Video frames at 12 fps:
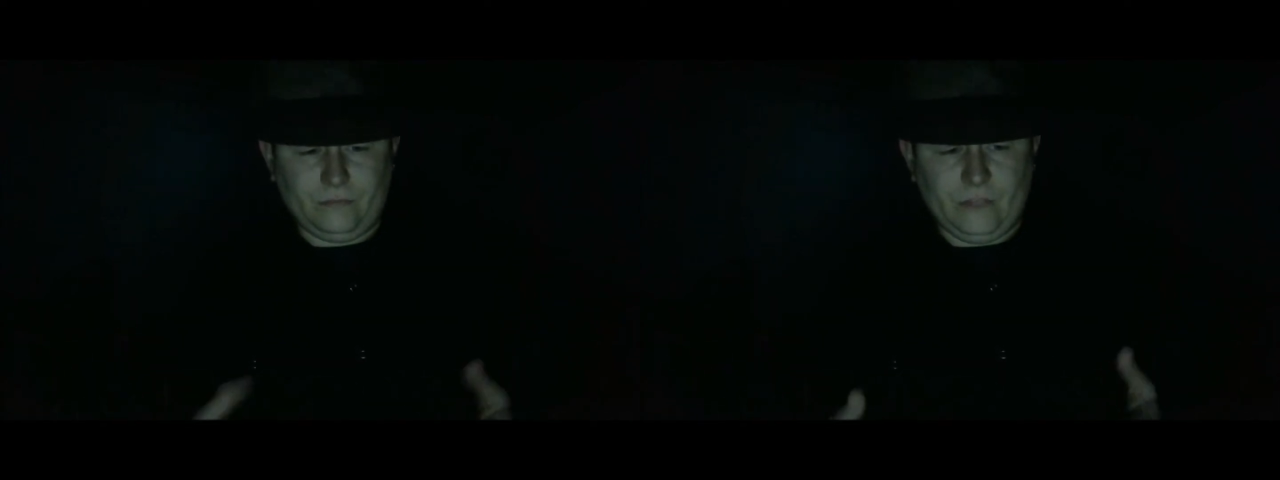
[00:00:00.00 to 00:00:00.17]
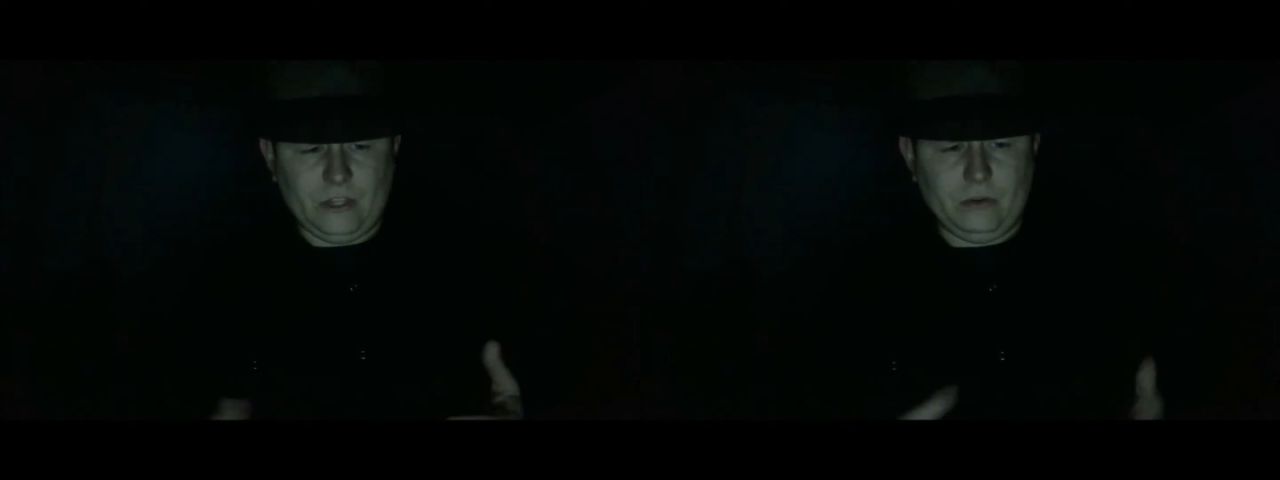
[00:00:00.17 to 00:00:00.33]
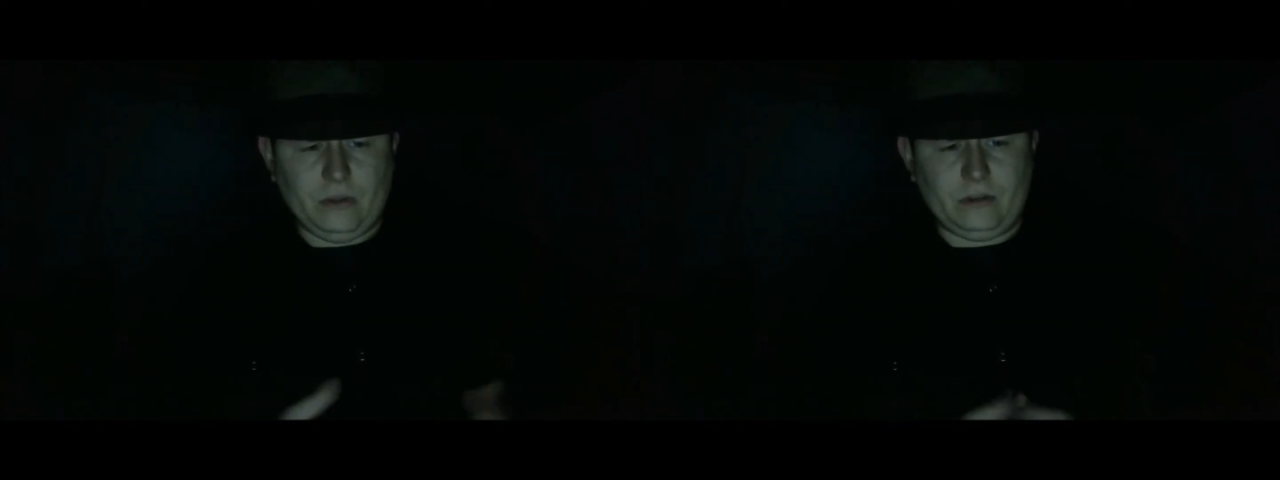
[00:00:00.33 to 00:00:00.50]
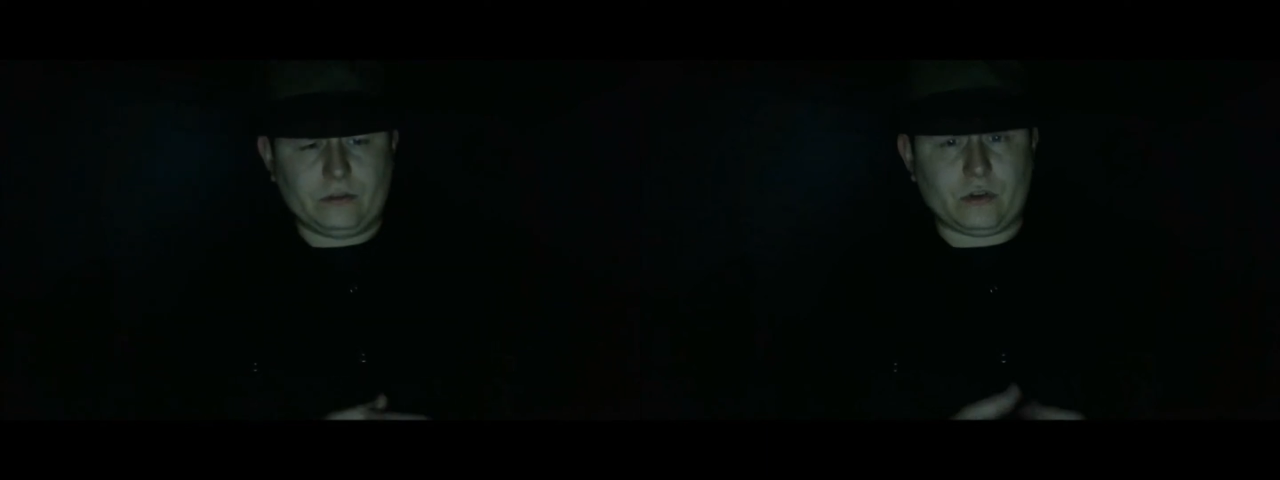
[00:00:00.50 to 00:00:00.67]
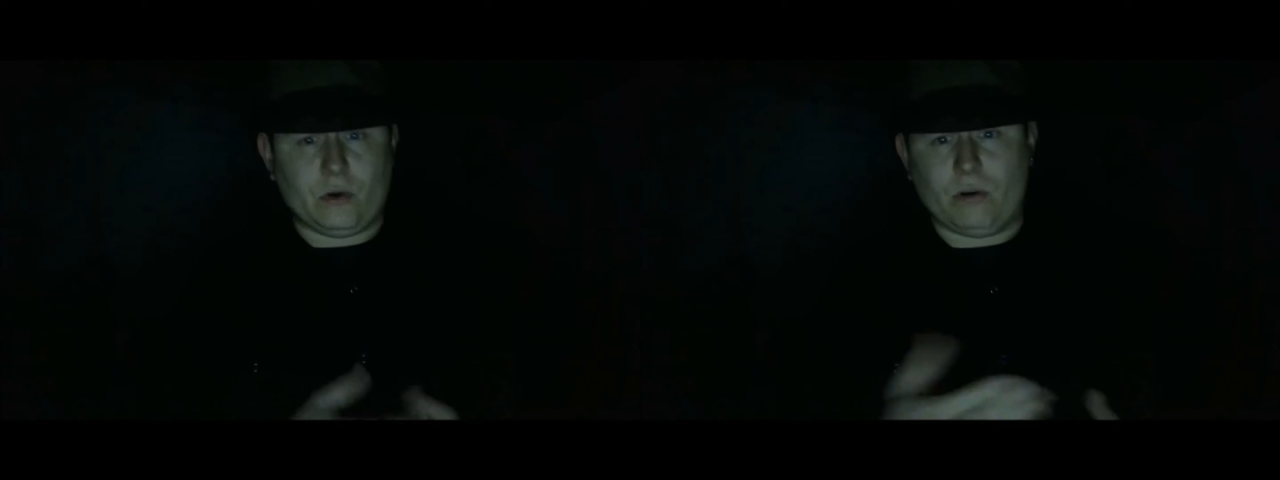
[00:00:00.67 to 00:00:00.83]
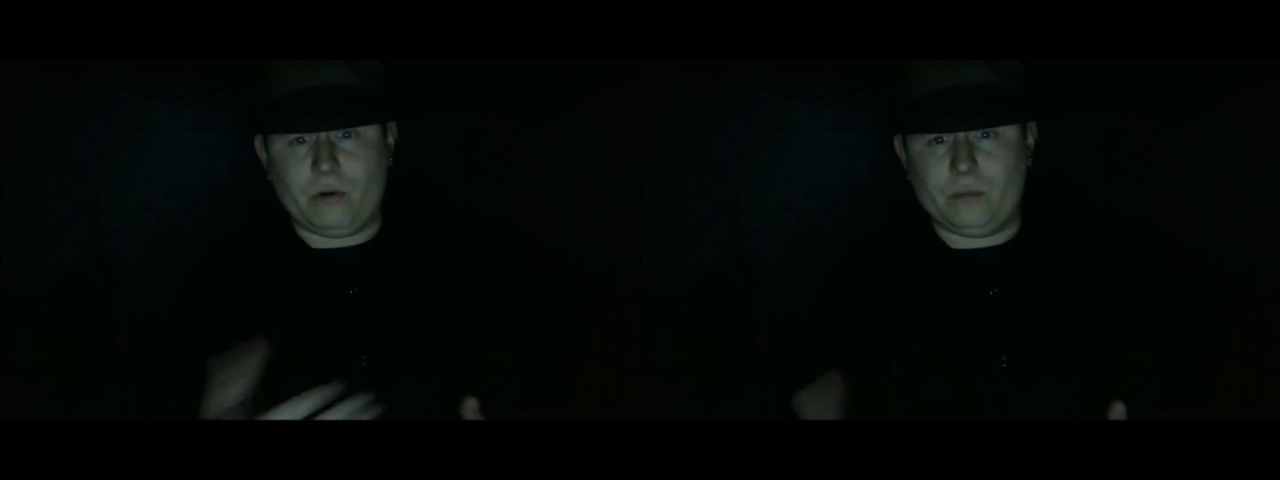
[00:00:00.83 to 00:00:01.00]
you can use
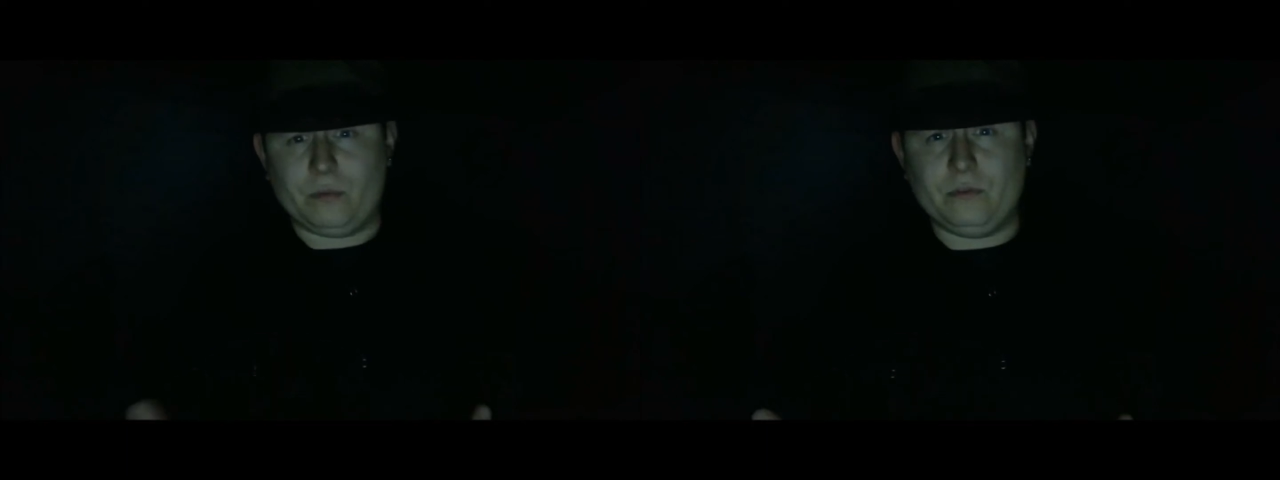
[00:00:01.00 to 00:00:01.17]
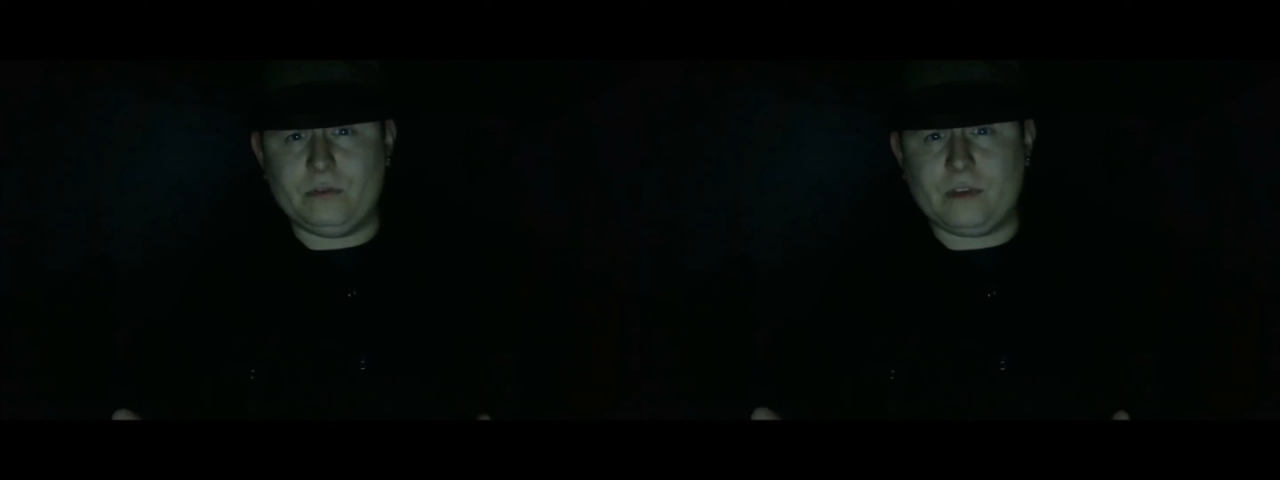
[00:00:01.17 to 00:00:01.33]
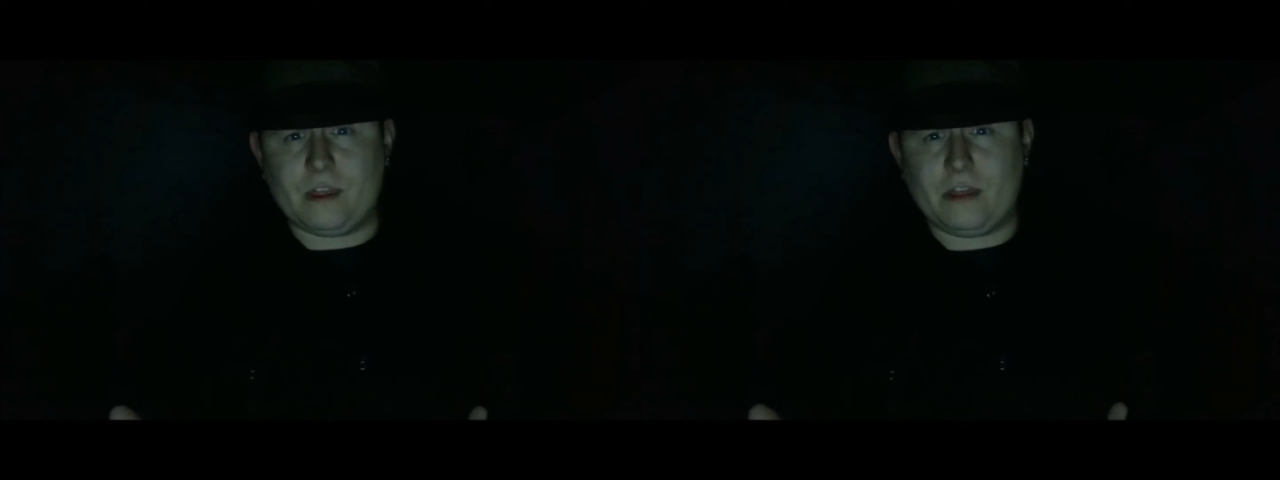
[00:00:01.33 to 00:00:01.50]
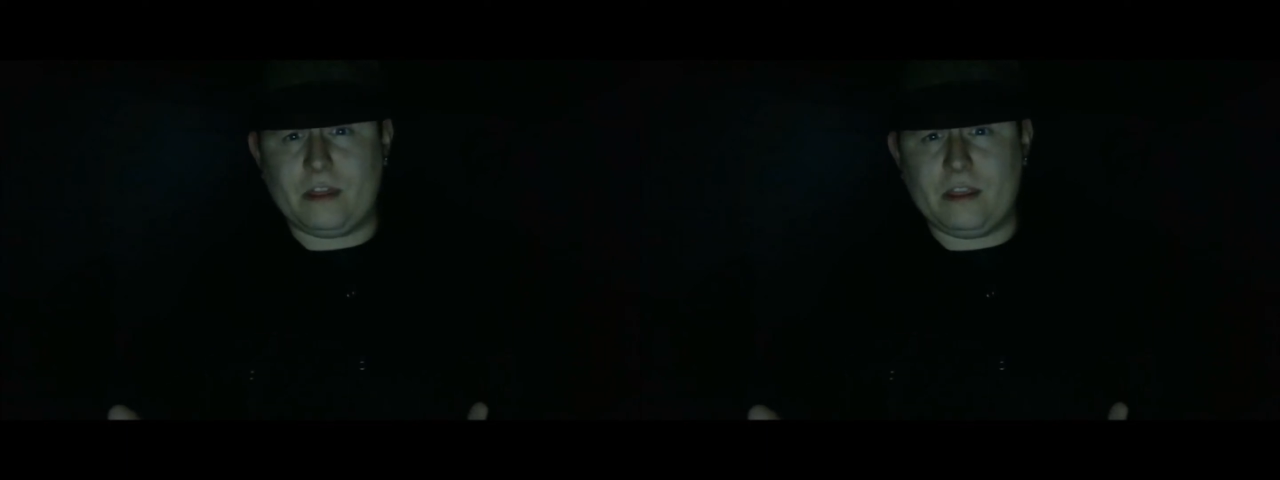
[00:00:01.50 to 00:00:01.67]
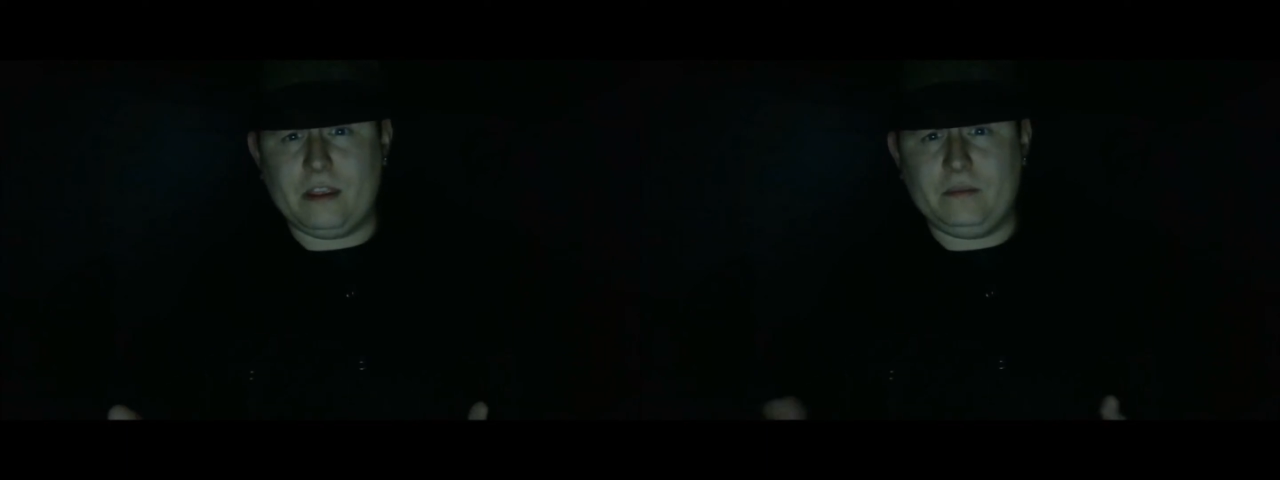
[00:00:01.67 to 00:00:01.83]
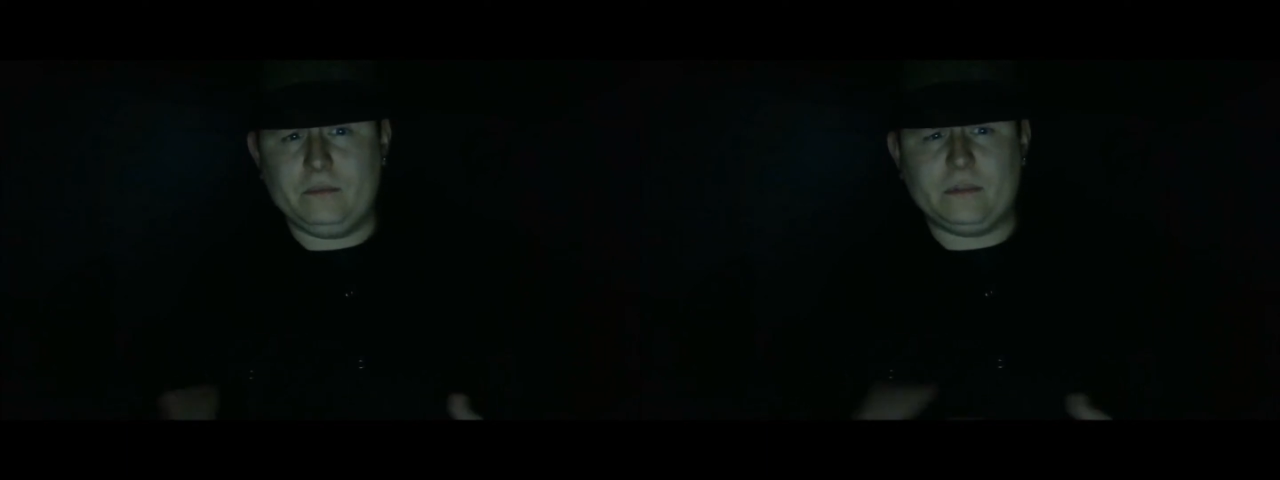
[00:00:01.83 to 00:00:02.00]
horror music
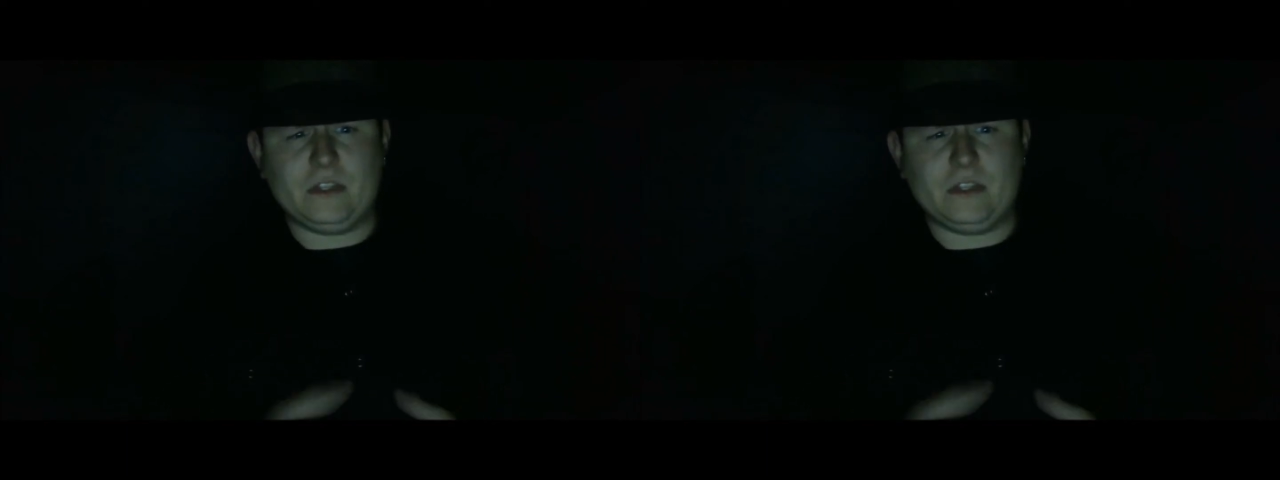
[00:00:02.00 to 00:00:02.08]
themes.